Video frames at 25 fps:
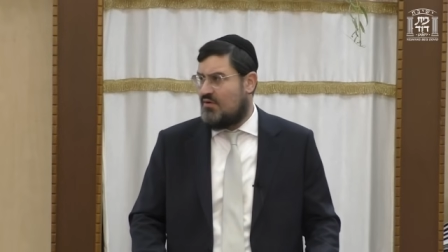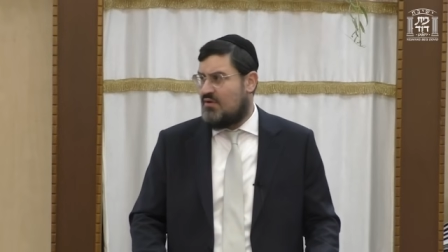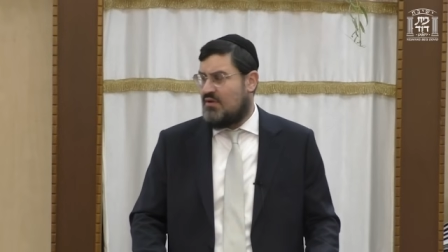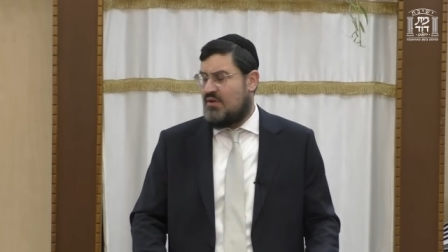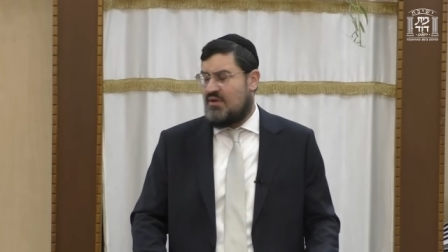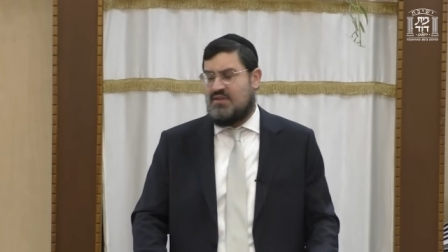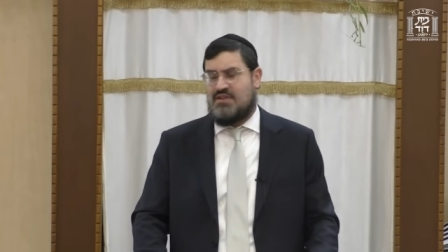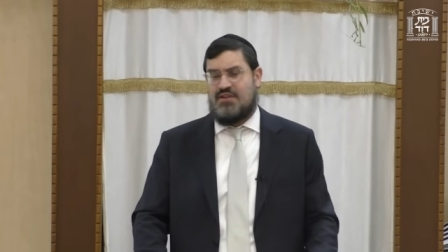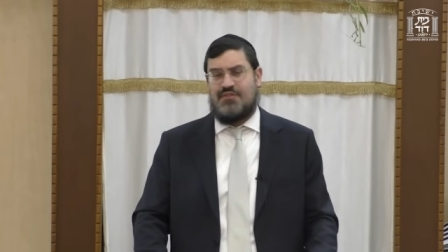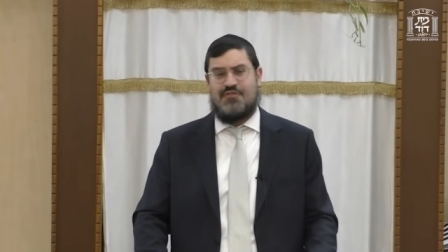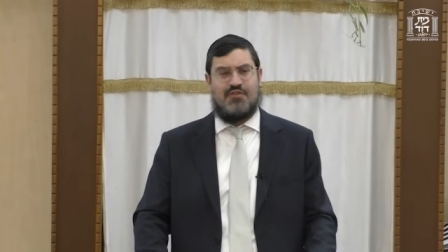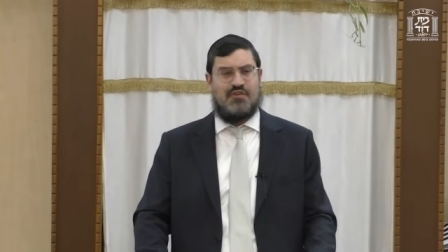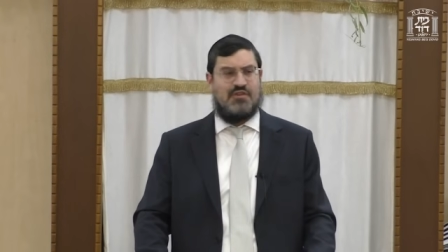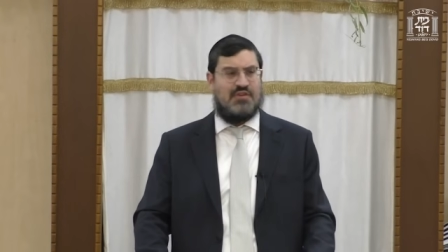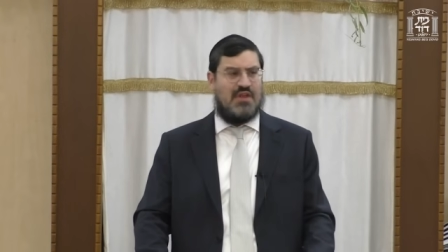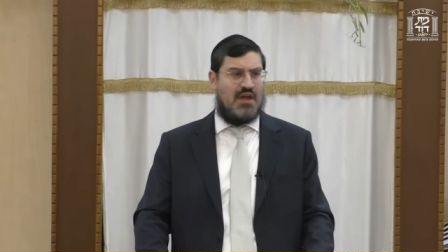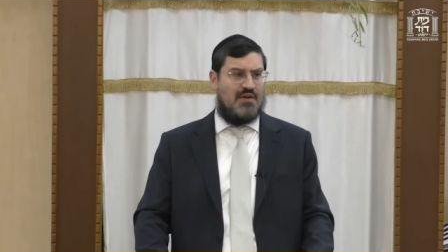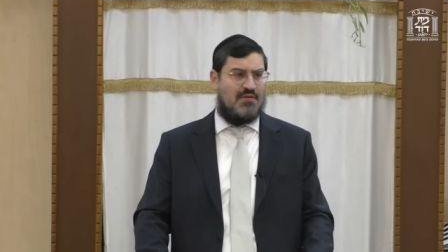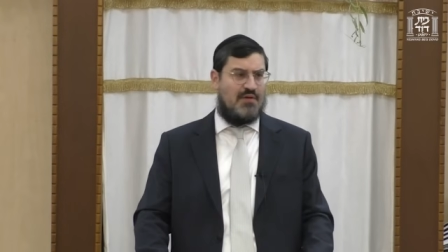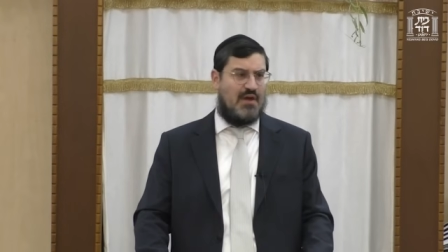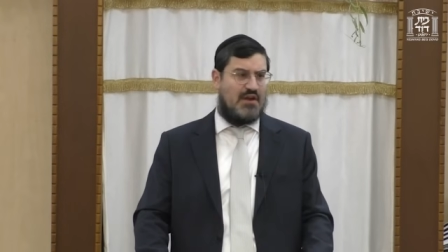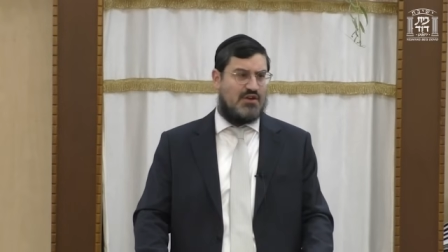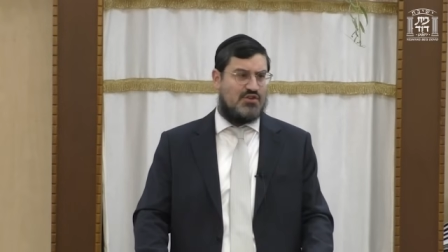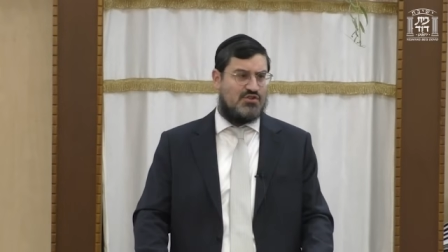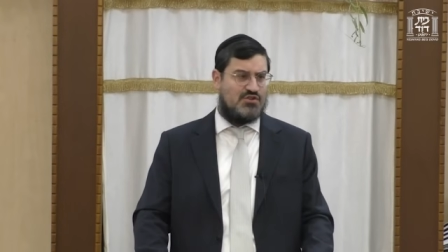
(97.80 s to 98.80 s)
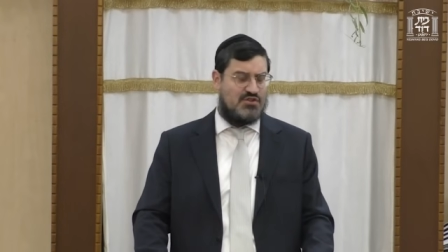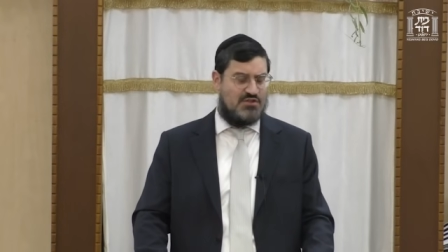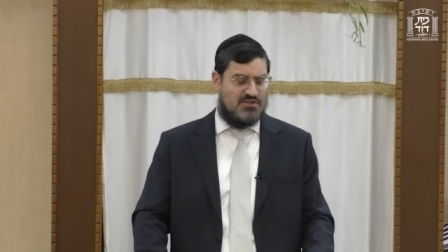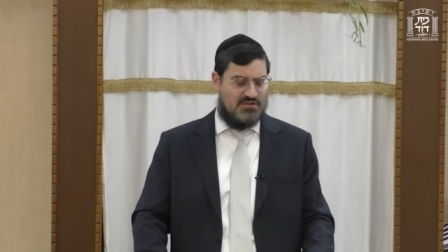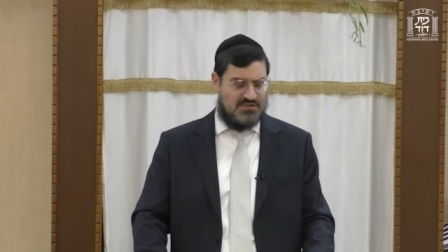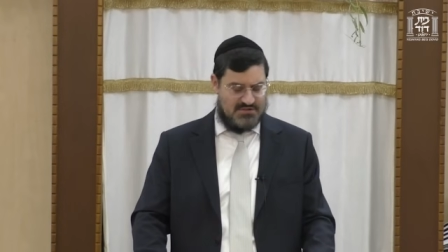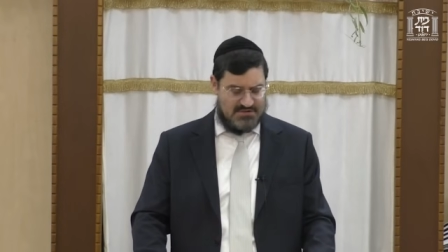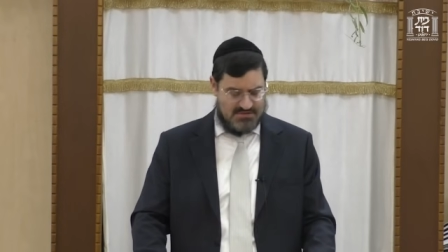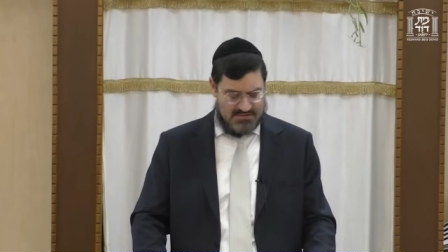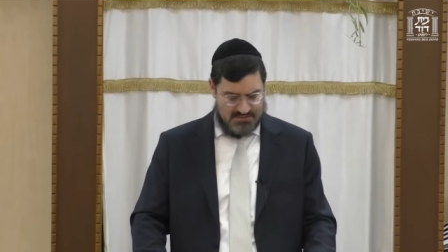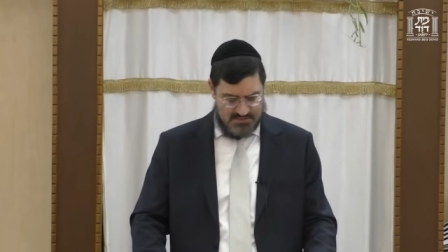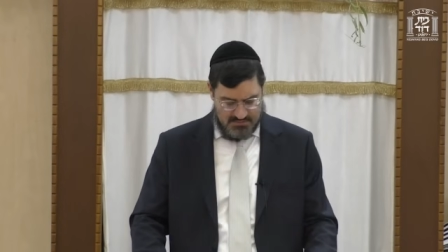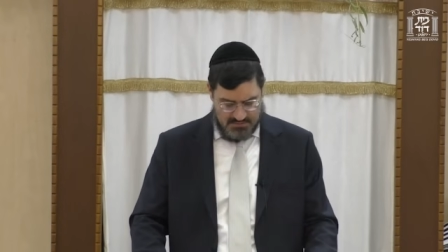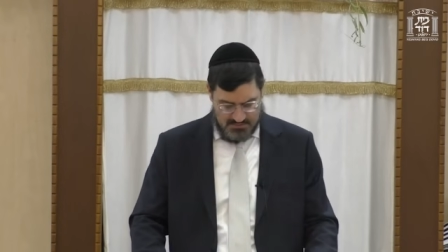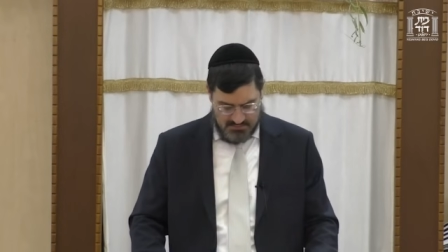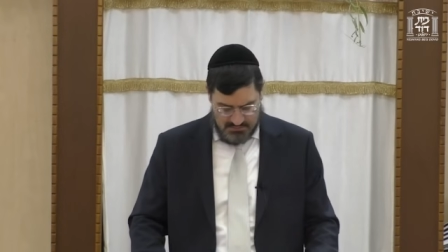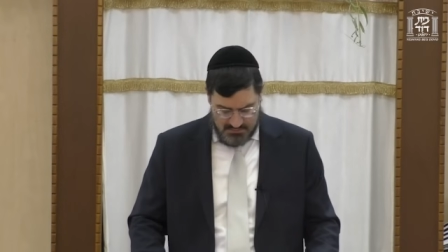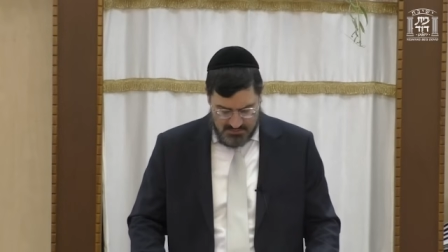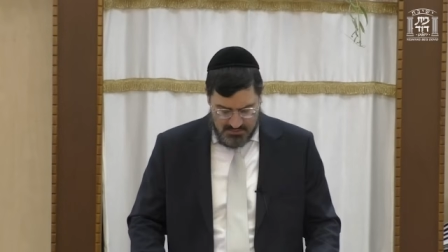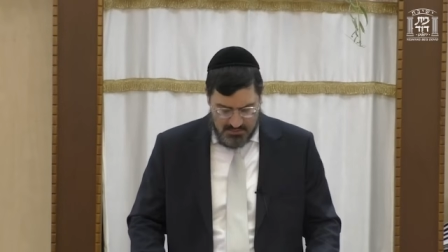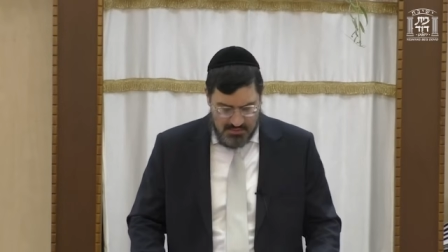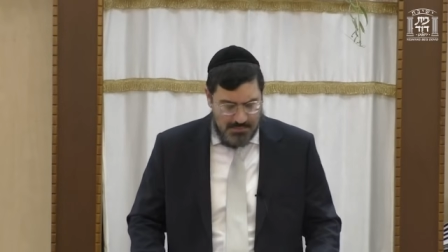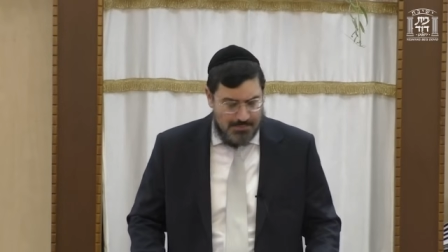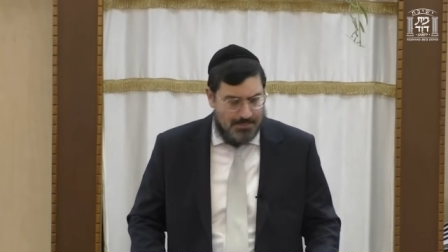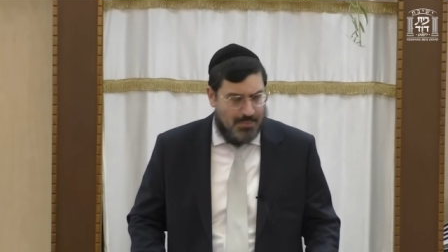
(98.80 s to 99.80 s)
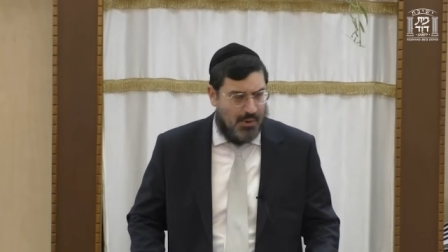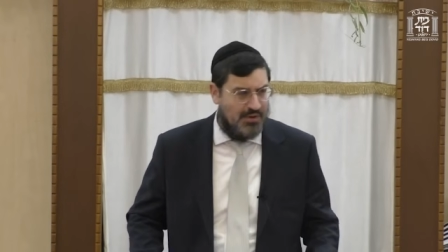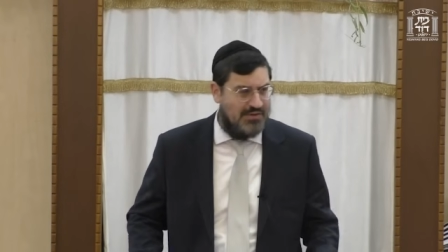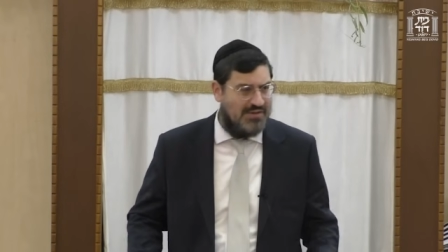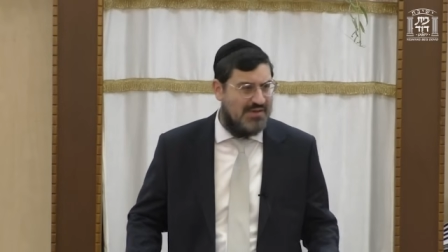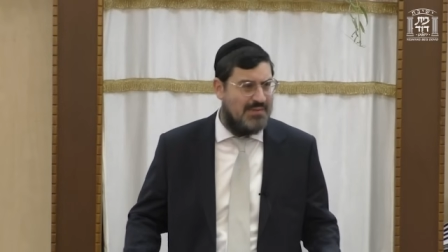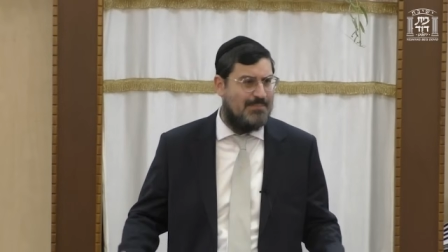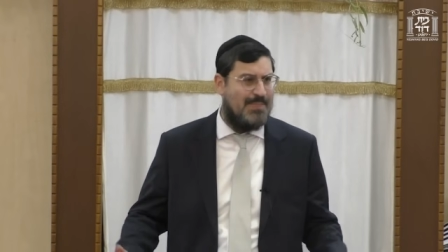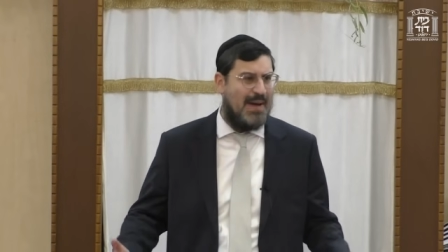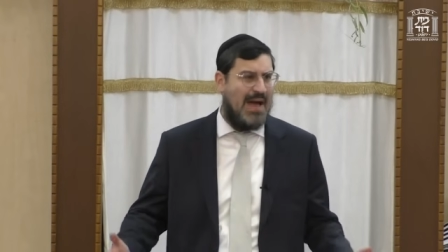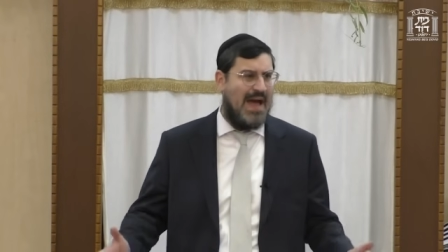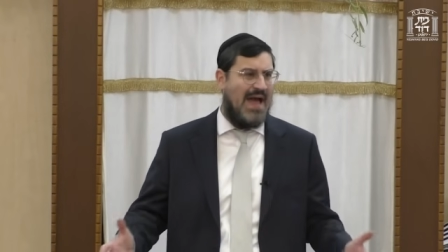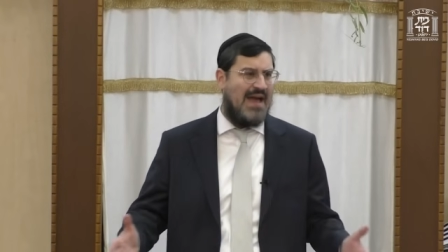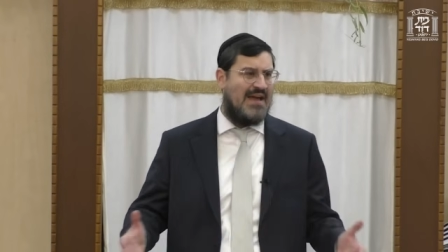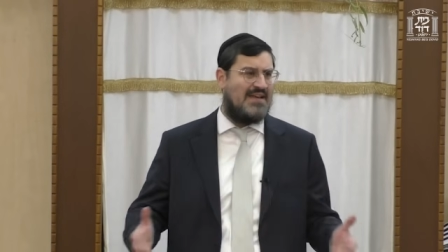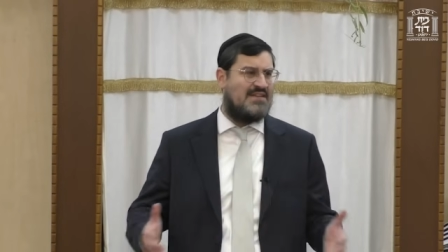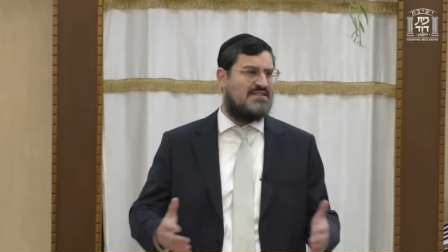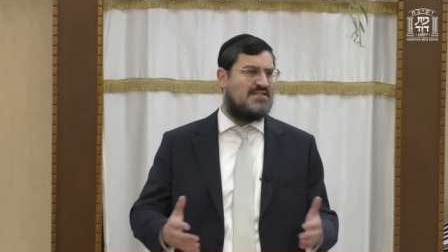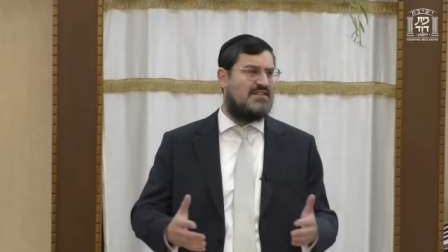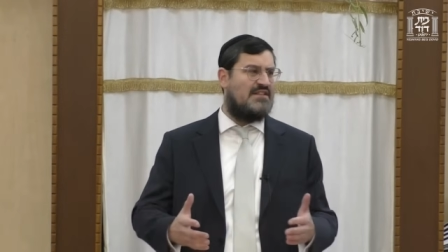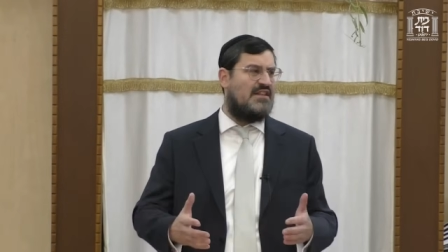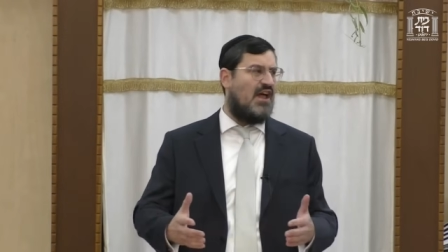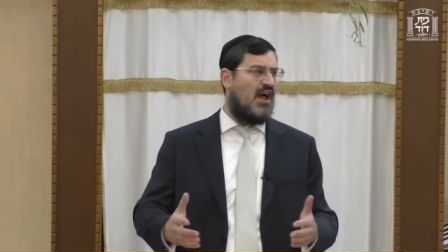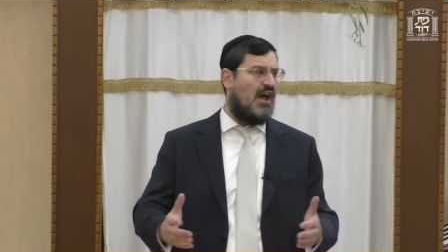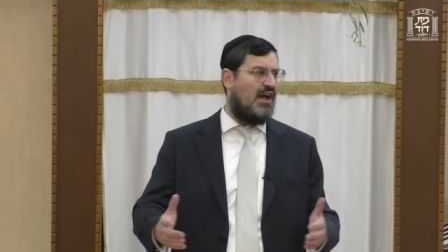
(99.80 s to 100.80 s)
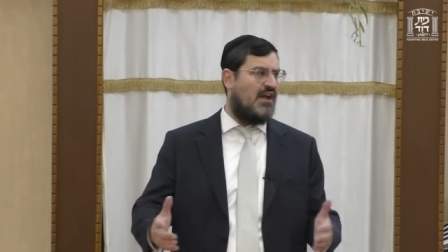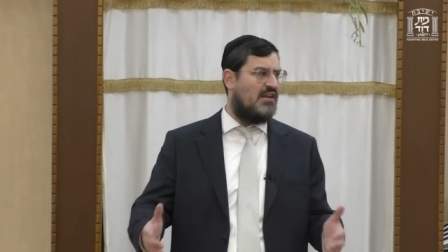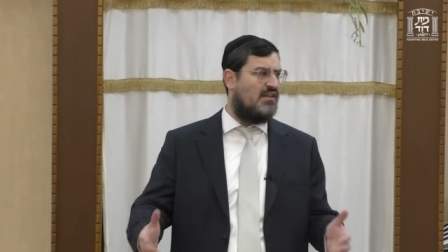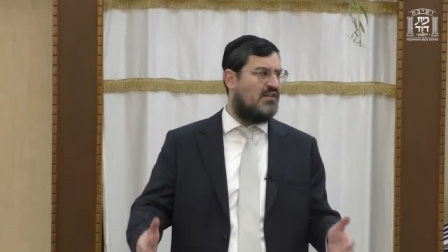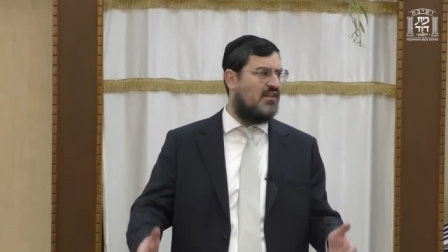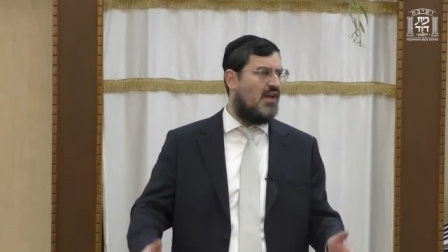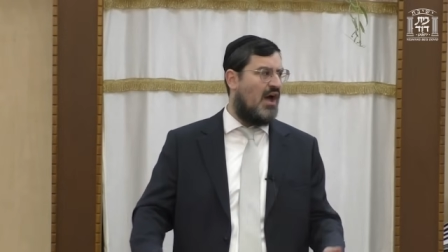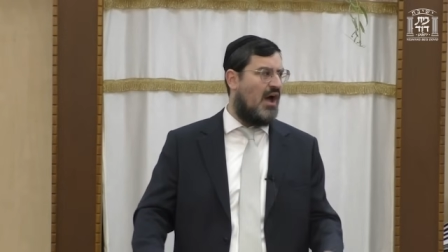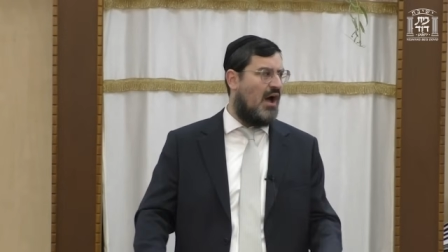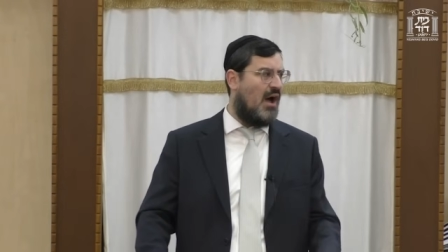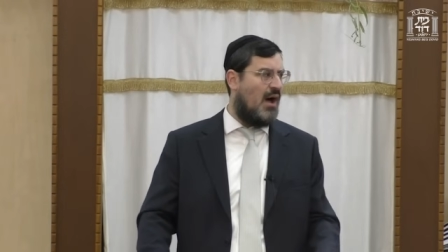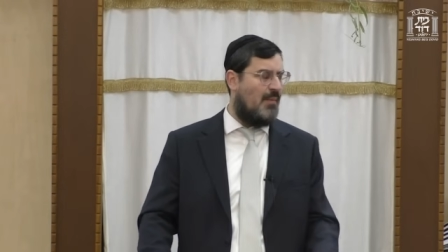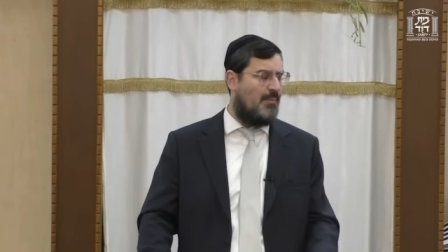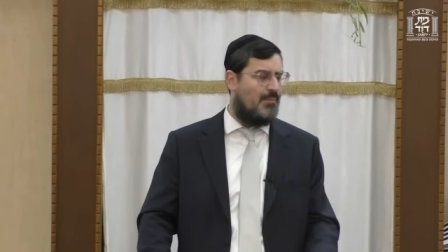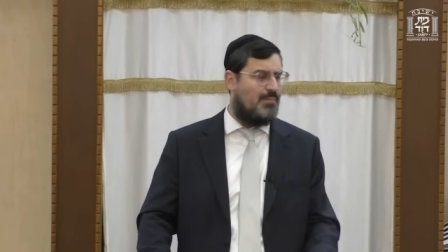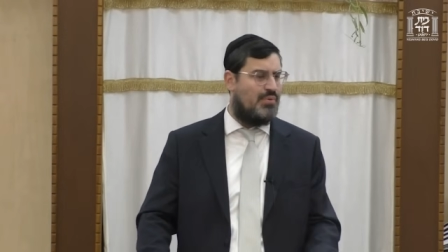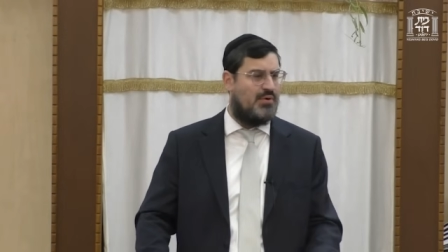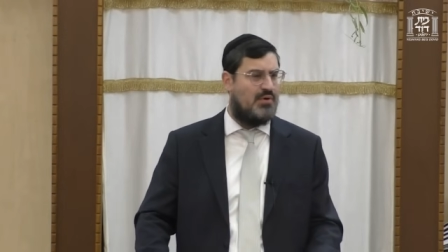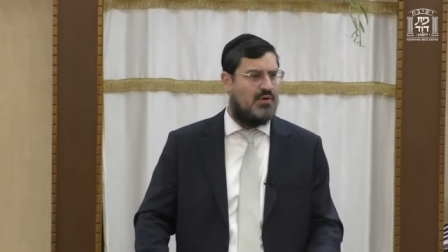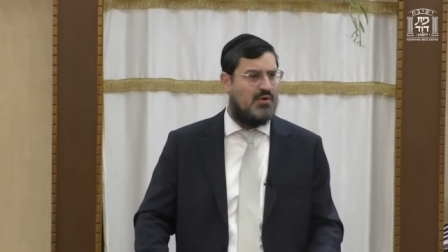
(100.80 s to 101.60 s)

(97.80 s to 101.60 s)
in different directions, body bags lined up,